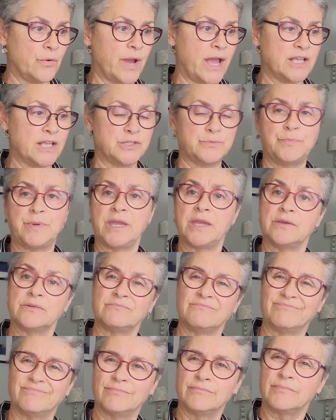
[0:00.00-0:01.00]
as being
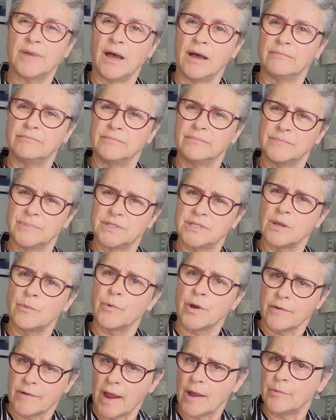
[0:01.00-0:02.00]

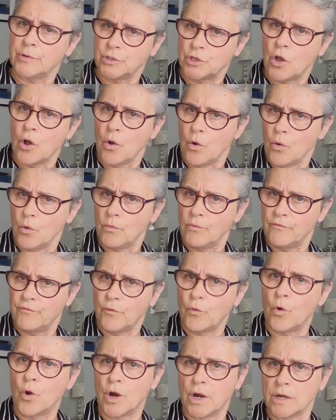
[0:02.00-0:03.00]
somewhere I would go
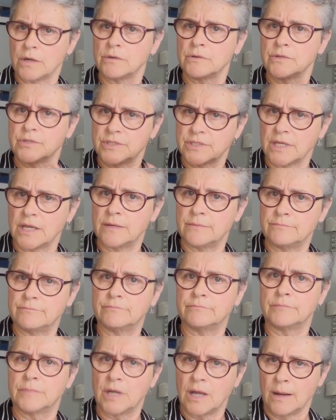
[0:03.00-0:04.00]
for
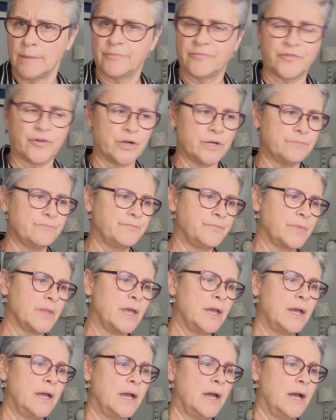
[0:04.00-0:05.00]
some comfort.
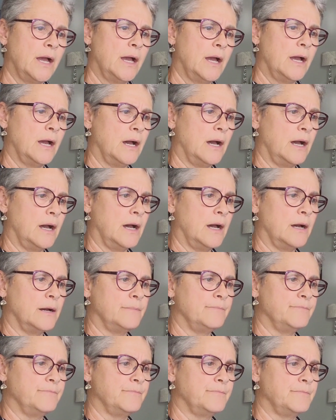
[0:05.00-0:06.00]

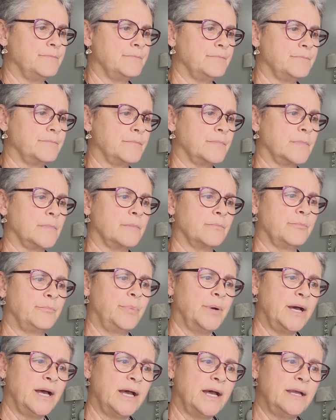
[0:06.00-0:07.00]
Um,
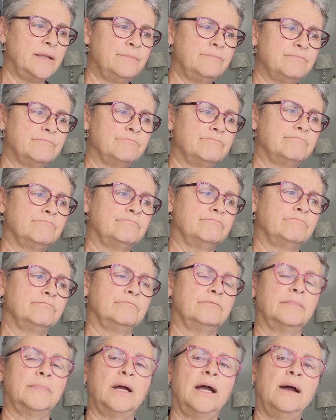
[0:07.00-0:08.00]
but
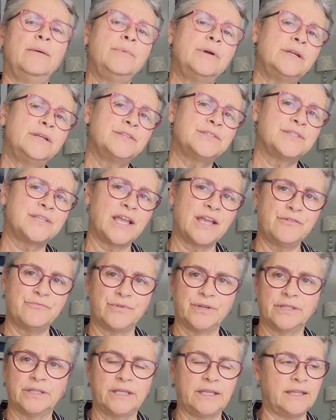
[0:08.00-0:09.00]
I'm going to say
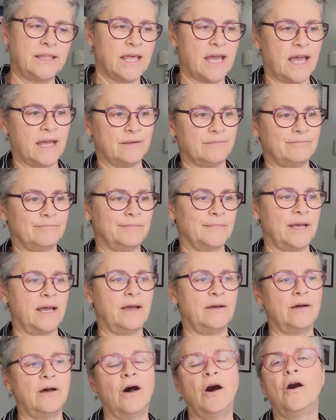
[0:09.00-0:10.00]
really that
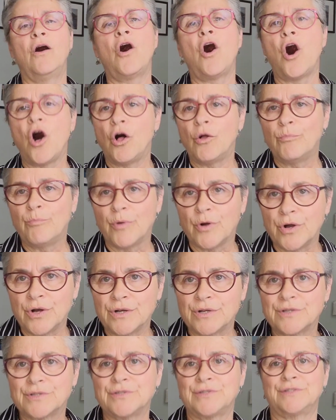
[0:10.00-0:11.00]
all
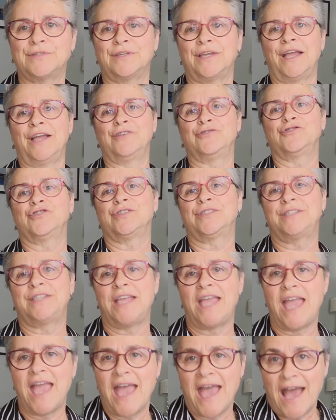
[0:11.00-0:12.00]
books and just
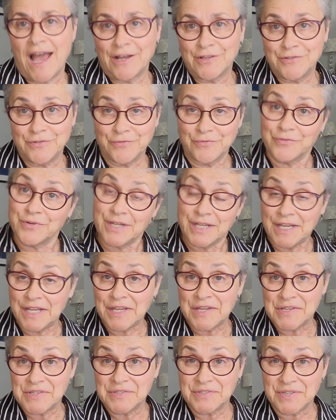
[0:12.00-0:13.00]
the act of
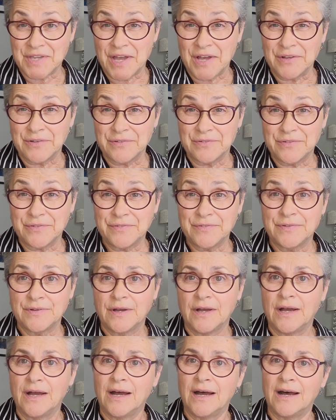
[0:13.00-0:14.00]
reading itself
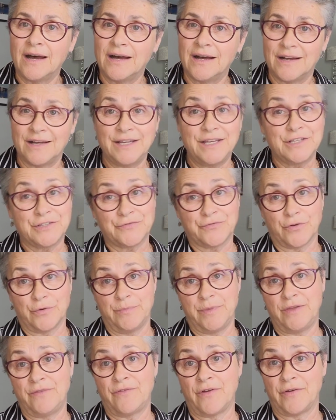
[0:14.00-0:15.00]
is for
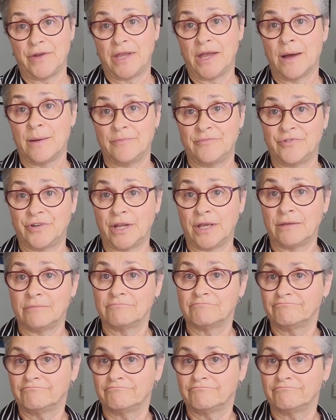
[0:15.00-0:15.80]
me very comforting.